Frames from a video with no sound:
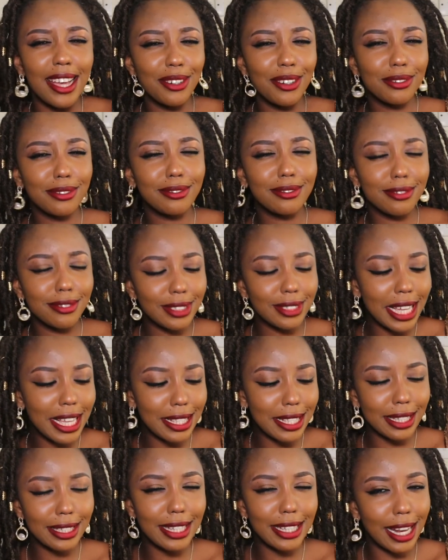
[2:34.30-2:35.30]

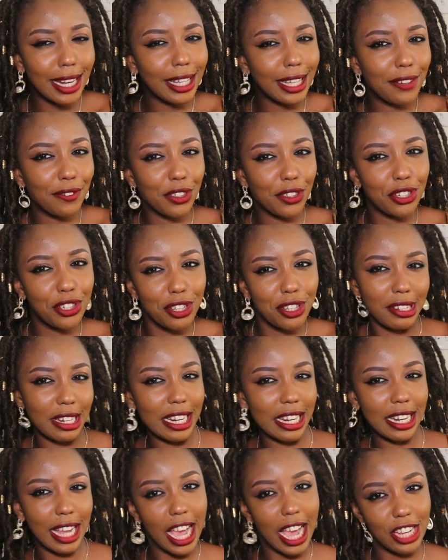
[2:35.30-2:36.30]
unaweza tell hii video
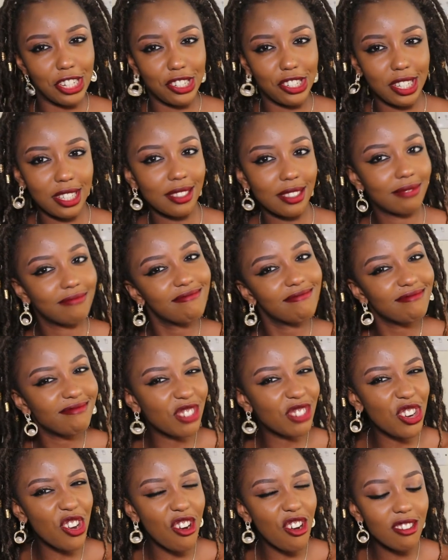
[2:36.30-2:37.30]
inaendaje,
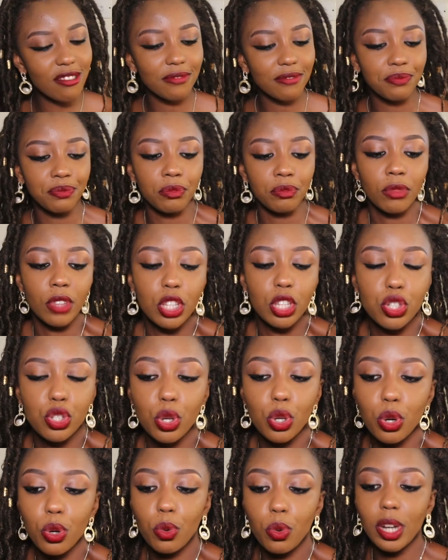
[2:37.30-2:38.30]
no?
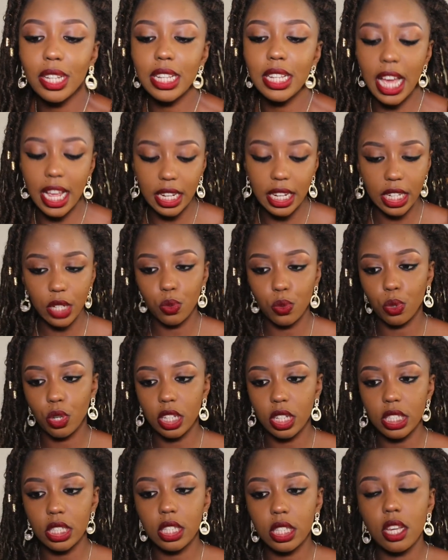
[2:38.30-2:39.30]
So what I did
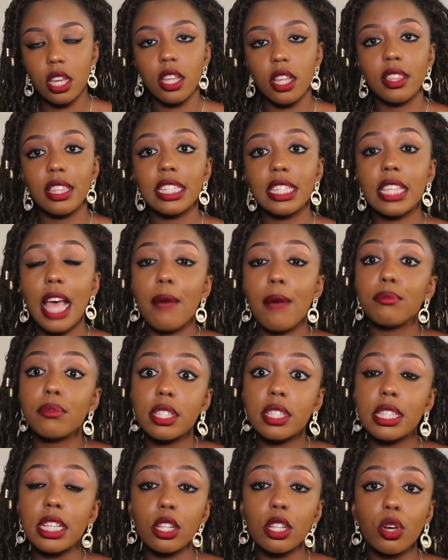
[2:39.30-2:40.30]
was this. I'm
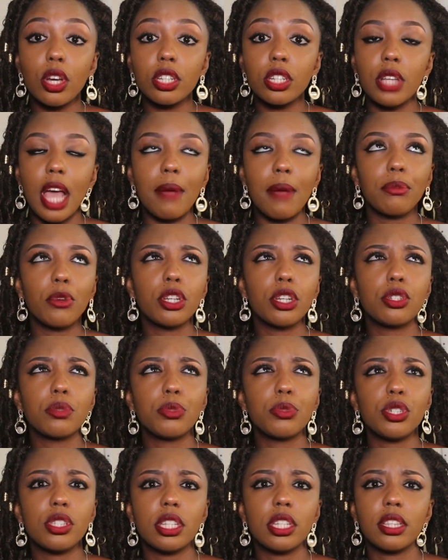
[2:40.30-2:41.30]
going to be
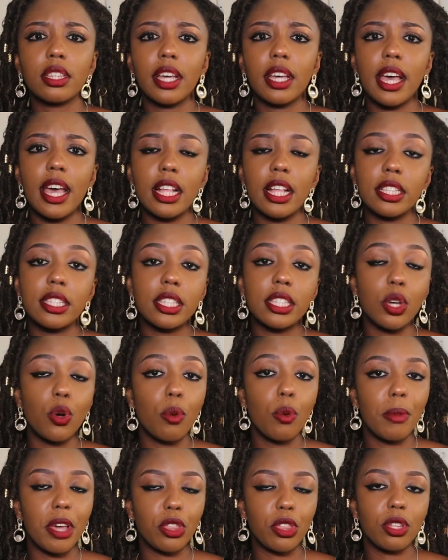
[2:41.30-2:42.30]
using the LCO
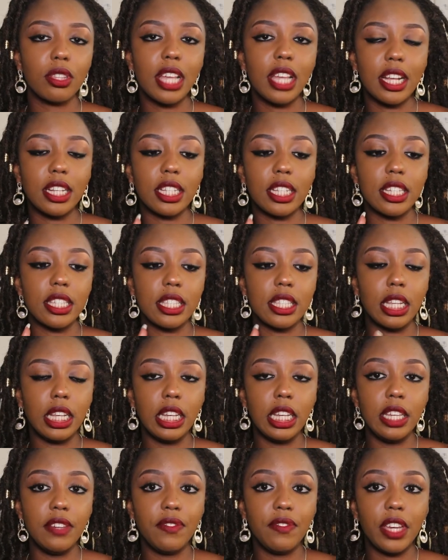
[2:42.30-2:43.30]
method, that is
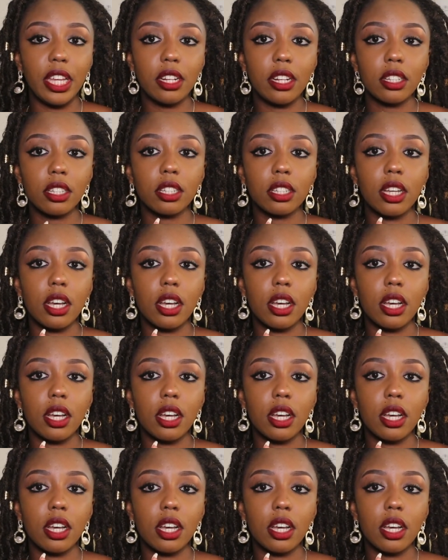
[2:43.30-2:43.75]
leave-in,